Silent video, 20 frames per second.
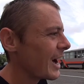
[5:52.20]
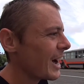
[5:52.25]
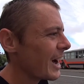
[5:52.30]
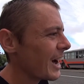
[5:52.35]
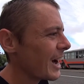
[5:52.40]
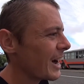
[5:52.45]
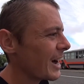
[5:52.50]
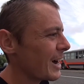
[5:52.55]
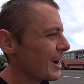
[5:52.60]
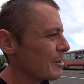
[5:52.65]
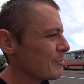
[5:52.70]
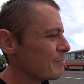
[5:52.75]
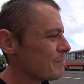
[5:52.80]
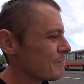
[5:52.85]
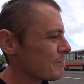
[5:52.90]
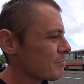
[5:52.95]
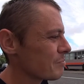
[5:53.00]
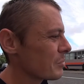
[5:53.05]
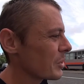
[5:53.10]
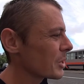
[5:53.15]

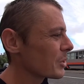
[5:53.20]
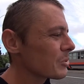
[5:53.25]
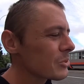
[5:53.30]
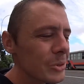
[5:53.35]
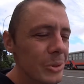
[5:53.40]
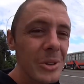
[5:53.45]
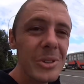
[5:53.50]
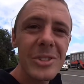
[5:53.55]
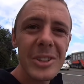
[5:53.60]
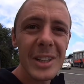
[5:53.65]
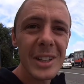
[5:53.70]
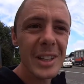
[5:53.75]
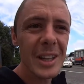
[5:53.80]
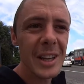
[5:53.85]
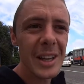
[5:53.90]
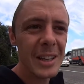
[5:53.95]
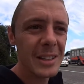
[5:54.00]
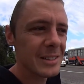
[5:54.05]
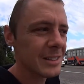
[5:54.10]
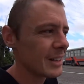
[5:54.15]
But you'll sort of see there,
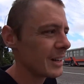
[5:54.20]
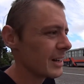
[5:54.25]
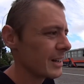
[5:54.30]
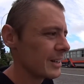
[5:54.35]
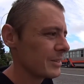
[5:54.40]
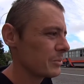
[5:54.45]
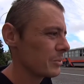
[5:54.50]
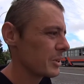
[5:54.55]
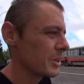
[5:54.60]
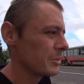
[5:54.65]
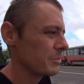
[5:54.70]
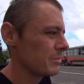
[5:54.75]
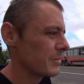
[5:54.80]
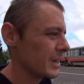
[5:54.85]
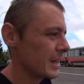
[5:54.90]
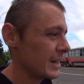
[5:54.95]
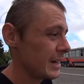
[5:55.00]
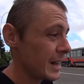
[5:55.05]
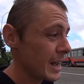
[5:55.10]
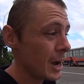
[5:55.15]
he's like,
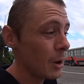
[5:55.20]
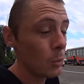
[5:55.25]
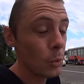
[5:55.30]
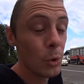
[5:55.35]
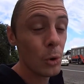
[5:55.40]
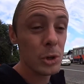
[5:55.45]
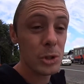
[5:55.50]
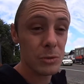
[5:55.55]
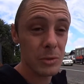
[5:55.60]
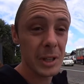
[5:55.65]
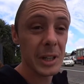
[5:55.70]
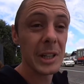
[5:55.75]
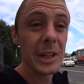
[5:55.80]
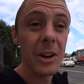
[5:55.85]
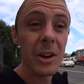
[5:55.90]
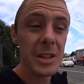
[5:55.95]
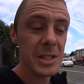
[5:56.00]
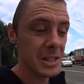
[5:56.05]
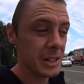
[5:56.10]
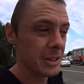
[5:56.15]
he now walks really
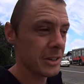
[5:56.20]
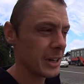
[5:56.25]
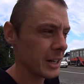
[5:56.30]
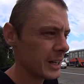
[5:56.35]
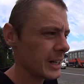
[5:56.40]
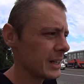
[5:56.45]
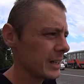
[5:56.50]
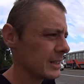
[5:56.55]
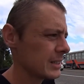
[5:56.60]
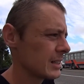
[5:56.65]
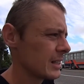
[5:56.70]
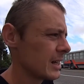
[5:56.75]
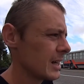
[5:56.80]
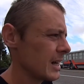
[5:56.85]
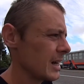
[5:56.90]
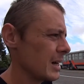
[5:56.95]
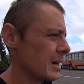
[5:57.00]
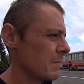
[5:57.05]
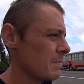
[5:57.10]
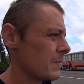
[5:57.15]
nicely on a lead.
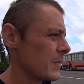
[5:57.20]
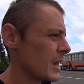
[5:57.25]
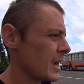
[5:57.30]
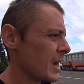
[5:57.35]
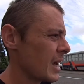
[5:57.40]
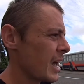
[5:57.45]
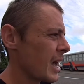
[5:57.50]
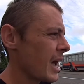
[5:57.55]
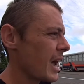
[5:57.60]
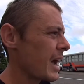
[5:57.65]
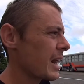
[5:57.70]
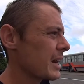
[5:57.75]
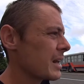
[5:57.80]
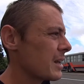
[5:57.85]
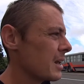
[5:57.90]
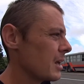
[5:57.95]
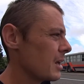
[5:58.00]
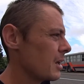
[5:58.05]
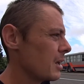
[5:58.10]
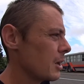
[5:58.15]
And
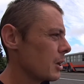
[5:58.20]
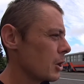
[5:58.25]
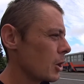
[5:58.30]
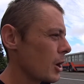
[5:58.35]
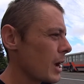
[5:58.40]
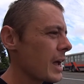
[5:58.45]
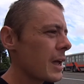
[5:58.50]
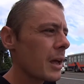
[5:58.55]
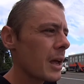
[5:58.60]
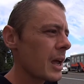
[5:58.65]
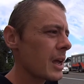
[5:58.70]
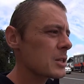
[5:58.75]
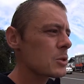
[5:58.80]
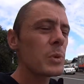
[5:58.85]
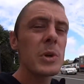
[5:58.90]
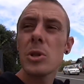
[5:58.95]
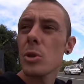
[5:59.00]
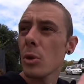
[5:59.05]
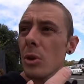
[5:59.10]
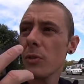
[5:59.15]
he, as
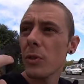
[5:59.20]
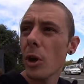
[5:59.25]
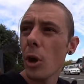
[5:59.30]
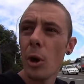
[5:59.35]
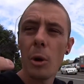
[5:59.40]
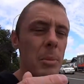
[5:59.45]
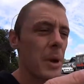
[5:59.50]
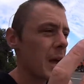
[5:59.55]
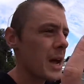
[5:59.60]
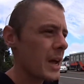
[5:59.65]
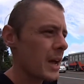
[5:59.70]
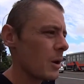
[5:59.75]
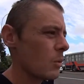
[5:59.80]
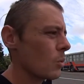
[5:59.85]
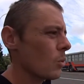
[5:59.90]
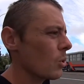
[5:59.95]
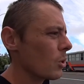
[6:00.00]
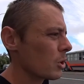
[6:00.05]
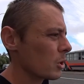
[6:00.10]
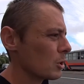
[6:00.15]
we sort of go about our
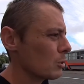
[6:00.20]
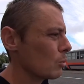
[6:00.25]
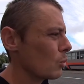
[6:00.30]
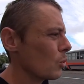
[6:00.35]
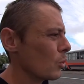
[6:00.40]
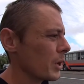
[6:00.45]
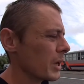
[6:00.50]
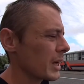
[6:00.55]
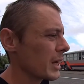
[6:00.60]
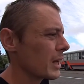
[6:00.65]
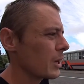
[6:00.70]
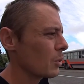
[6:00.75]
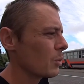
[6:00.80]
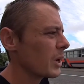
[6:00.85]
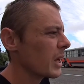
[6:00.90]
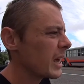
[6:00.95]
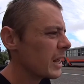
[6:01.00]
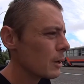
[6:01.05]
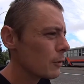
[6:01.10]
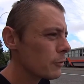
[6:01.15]
walk in the morning, he'll
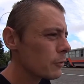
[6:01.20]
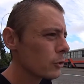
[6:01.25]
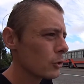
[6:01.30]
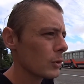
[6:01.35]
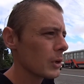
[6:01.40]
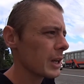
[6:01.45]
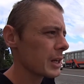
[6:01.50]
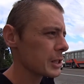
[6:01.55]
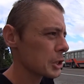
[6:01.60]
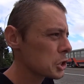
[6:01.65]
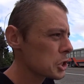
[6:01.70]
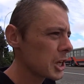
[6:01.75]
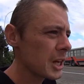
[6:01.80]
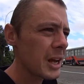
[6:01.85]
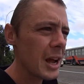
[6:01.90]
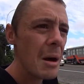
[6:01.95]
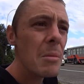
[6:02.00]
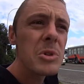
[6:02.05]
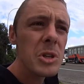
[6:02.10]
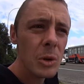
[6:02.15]
need a few little
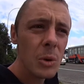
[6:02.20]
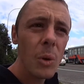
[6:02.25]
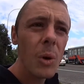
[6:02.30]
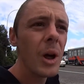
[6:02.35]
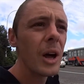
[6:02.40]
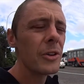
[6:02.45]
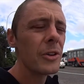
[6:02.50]
checkups. And all I